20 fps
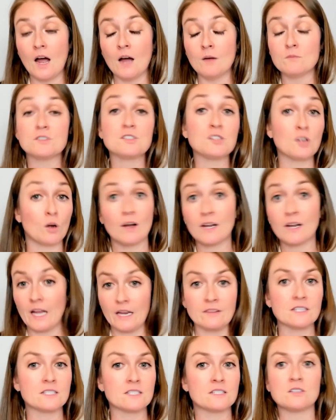So
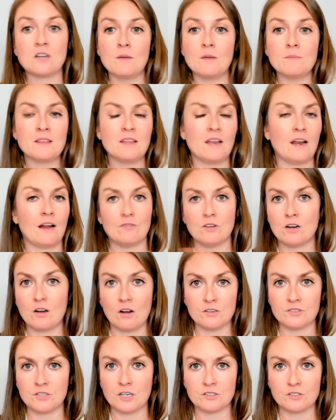again, this does not mean that every
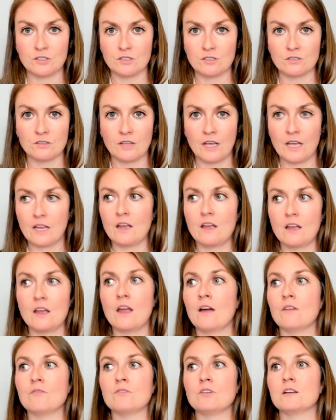contractor, like
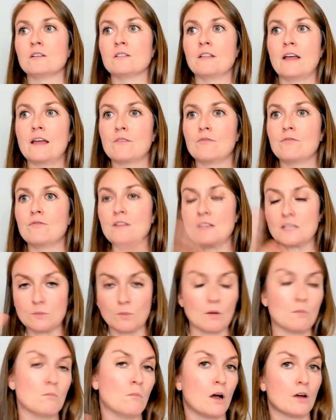every fee
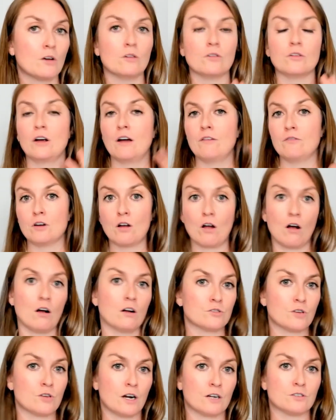split model or every
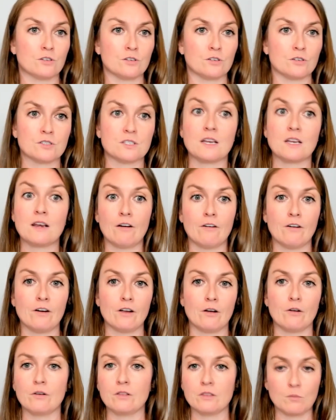contractor
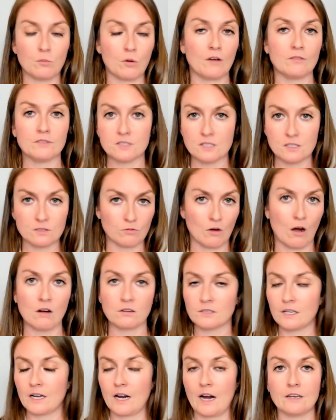scenario in the province is wrong.
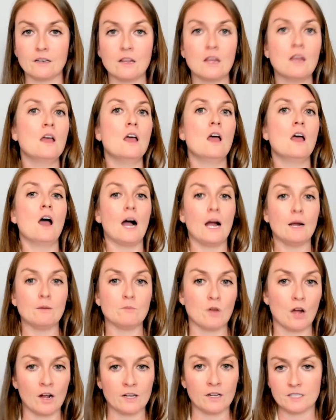I'm
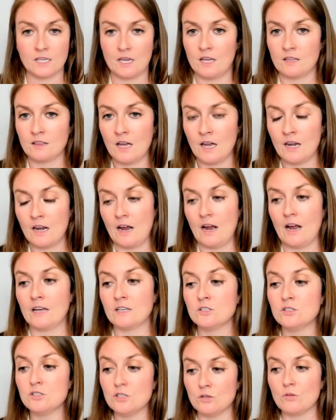not saying that. I
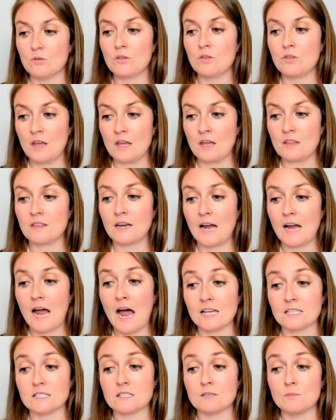do think that it
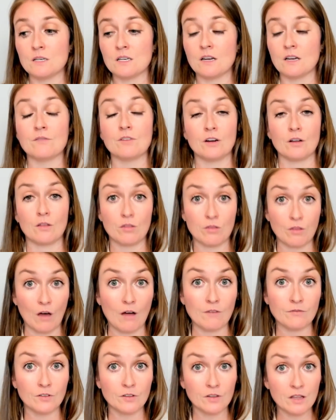has to be done very
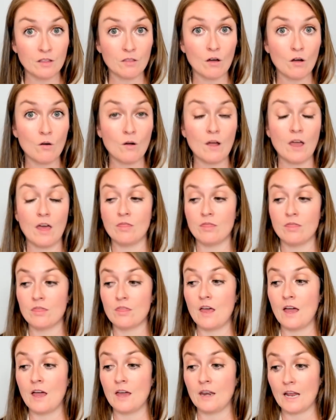thoughtfully though, and
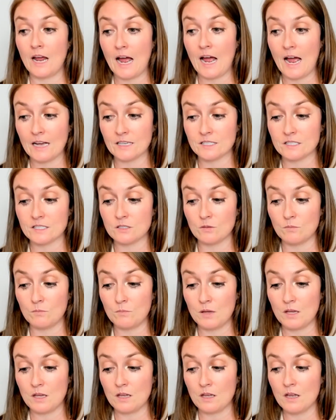it has to
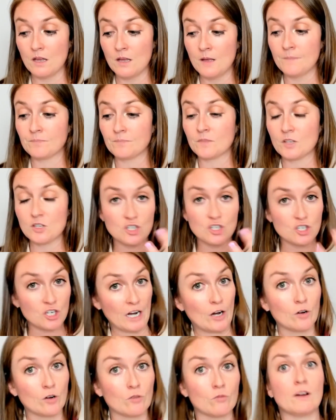be
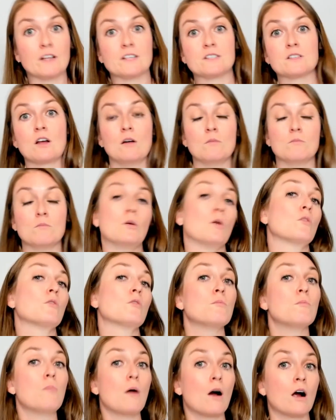shared risk on both
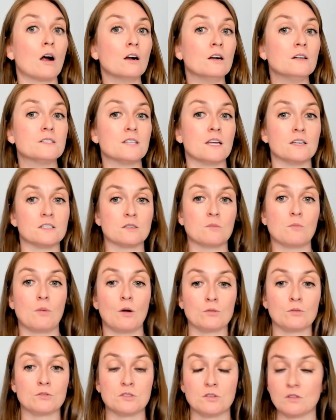parts as
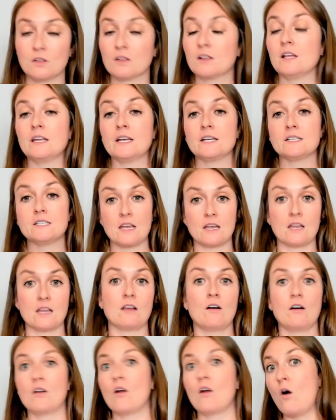opposed to the clinic taking
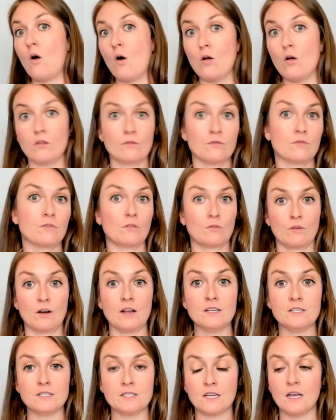on all of the
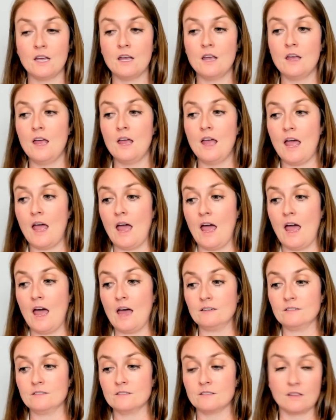risk
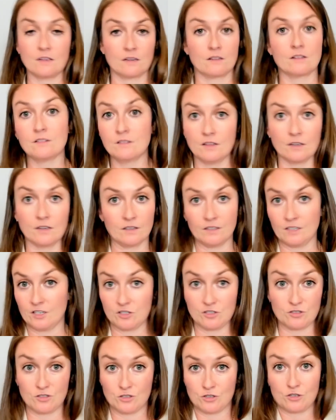and the
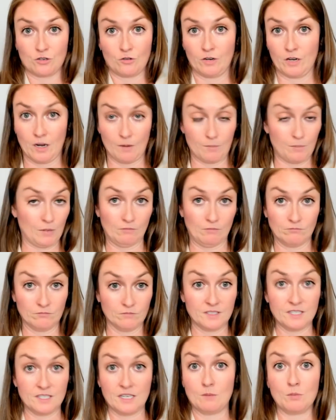clinician just showing up and
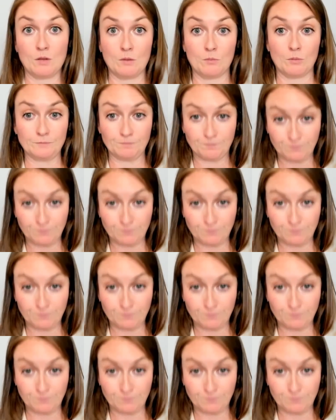seeing people.